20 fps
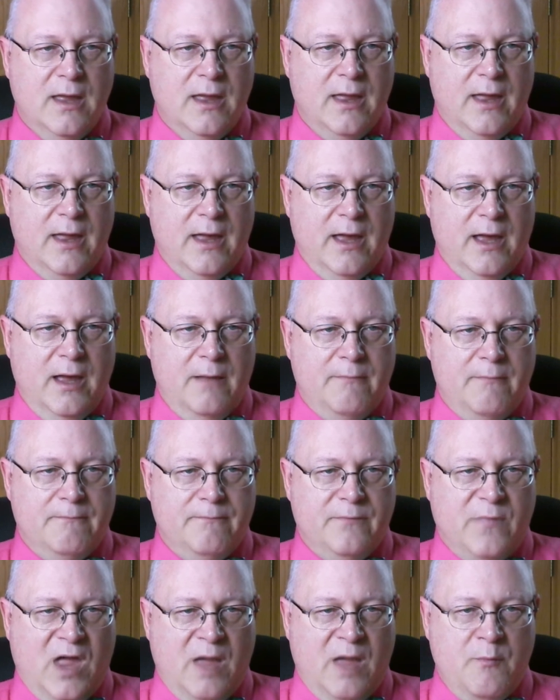
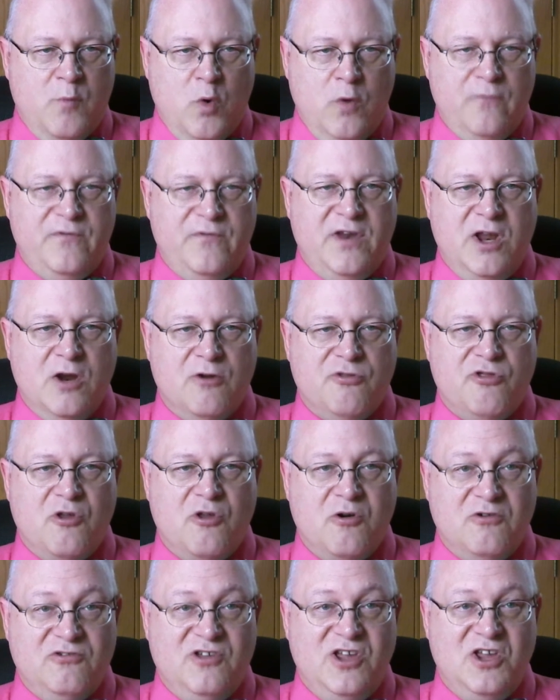I moved here
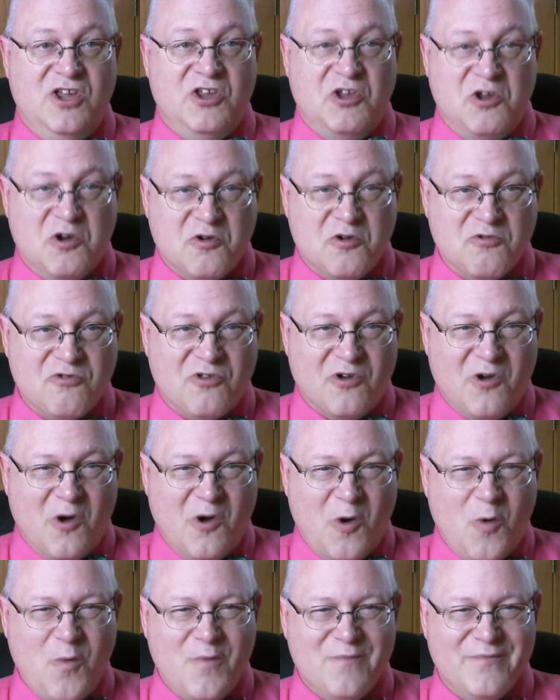13 years
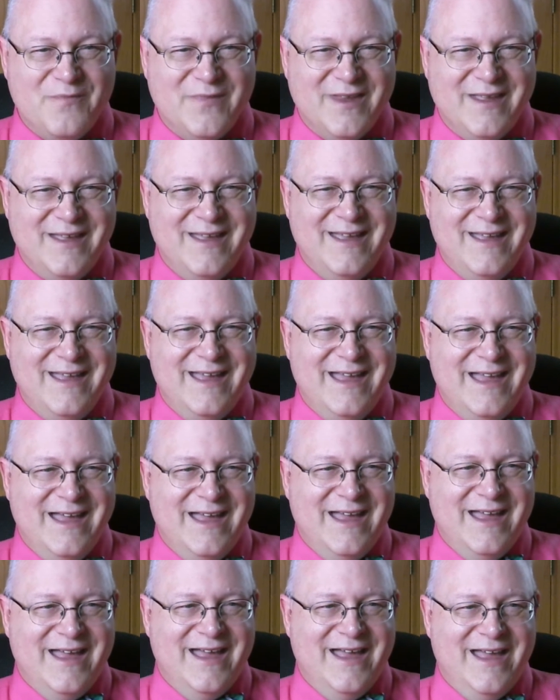ago,
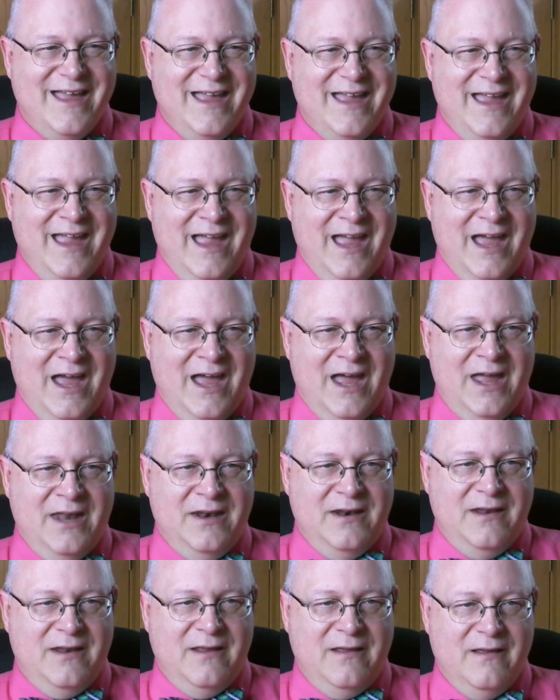
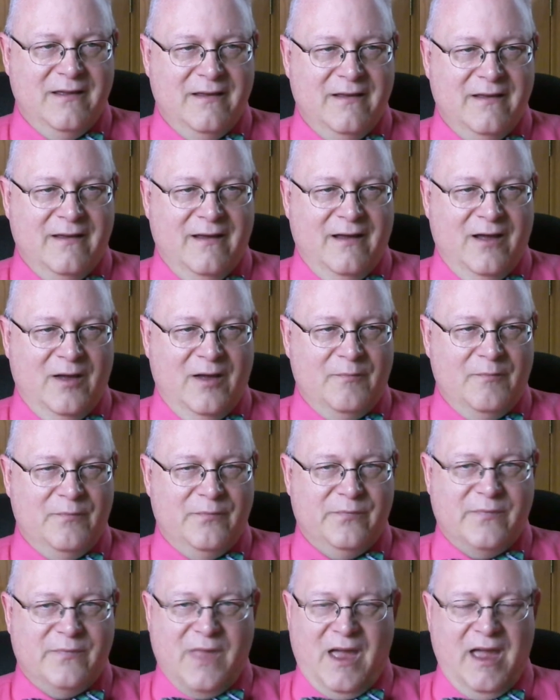and
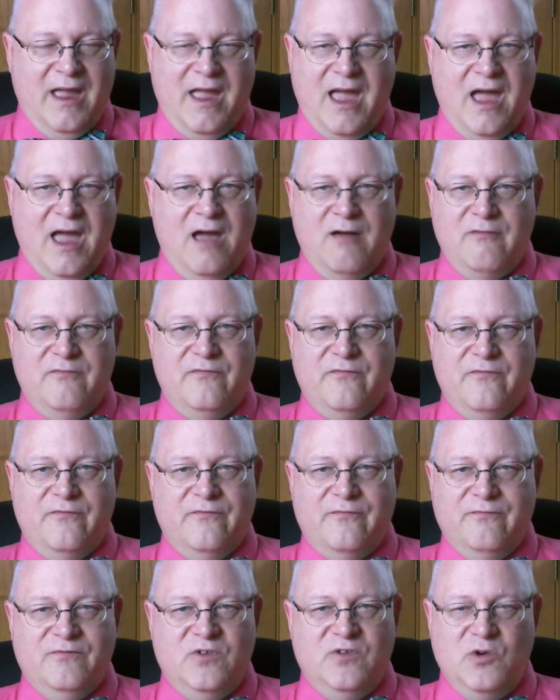I have
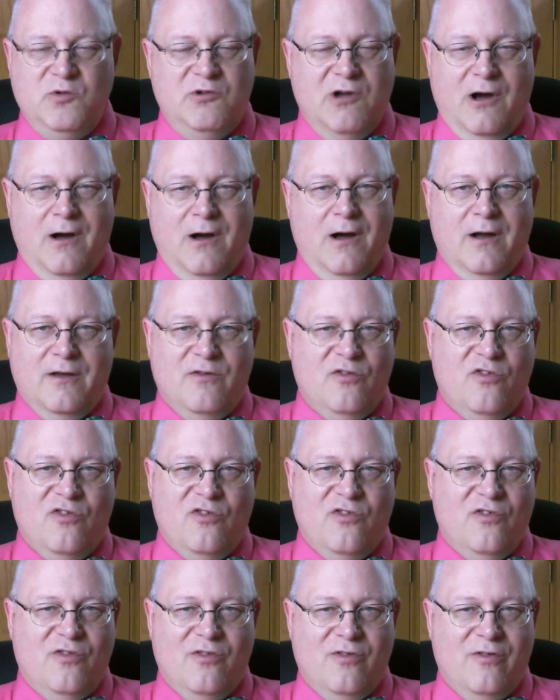2
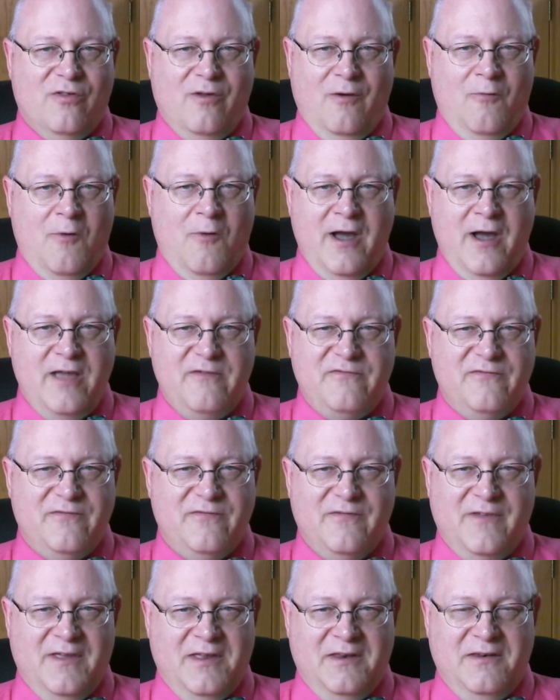dogs, a wife,
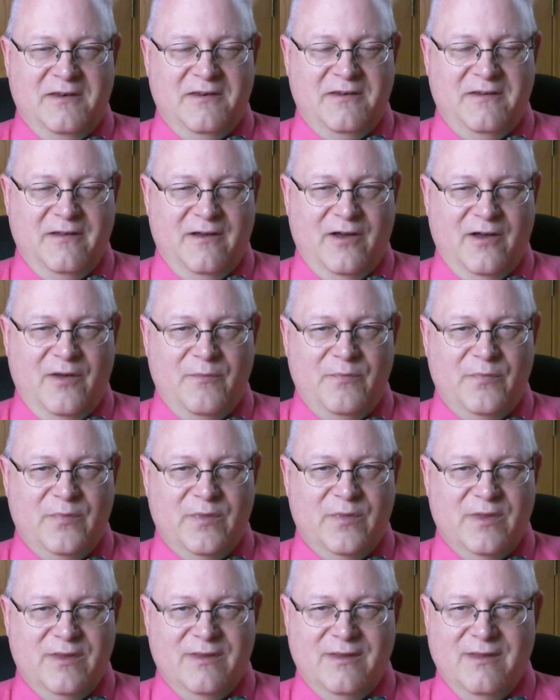and
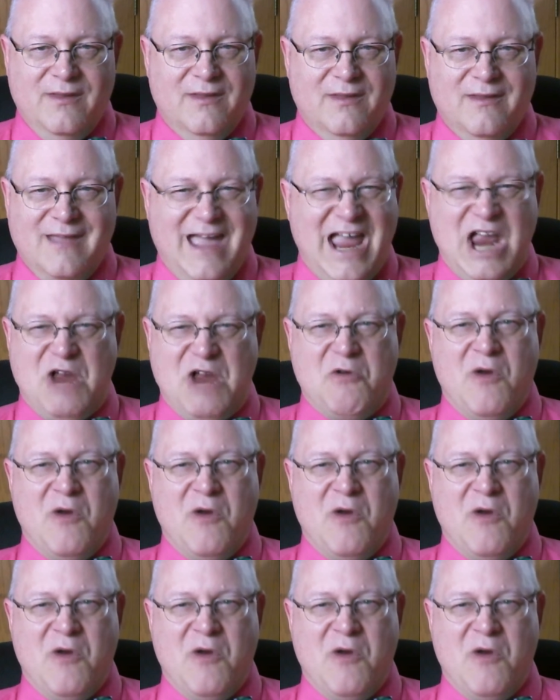8